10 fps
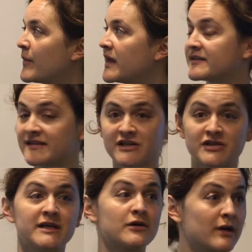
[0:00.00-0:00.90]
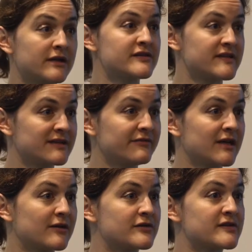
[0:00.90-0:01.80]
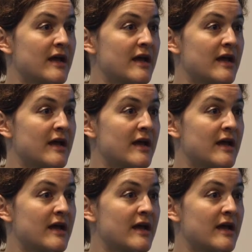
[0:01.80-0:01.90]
It's actually quite significant,